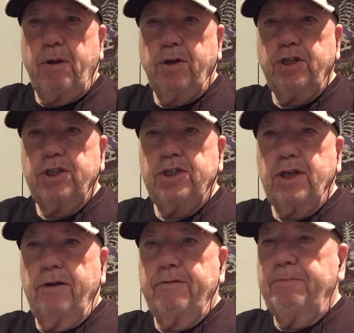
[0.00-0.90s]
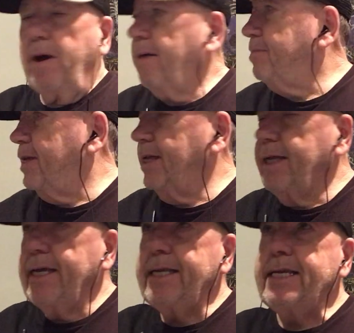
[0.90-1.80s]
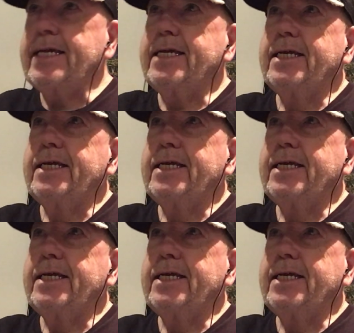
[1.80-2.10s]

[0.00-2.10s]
purchase of the Bob Dylan